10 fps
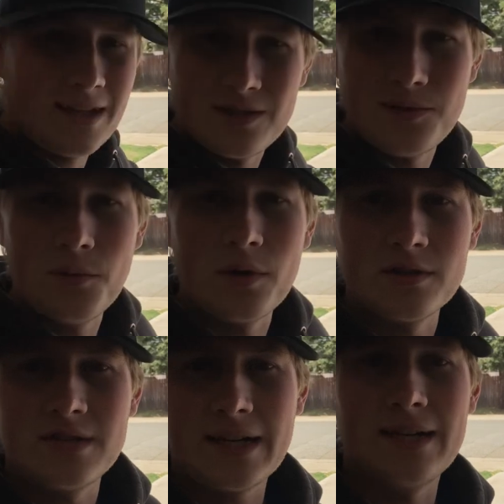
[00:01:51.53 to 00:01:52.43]
into
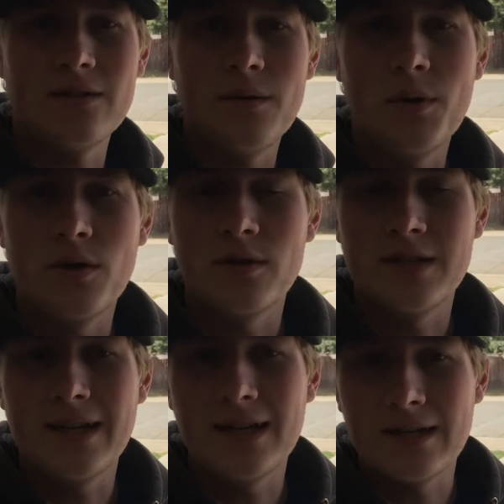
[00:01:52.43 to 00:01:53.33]
our secondary motor
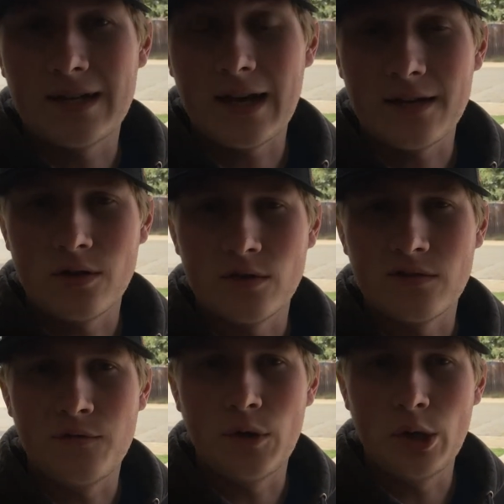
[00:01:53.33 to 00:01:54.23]
to get it
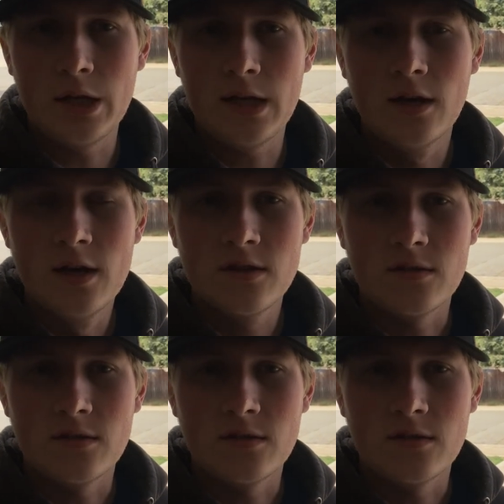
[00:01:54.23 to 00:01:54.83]
diagnosed fully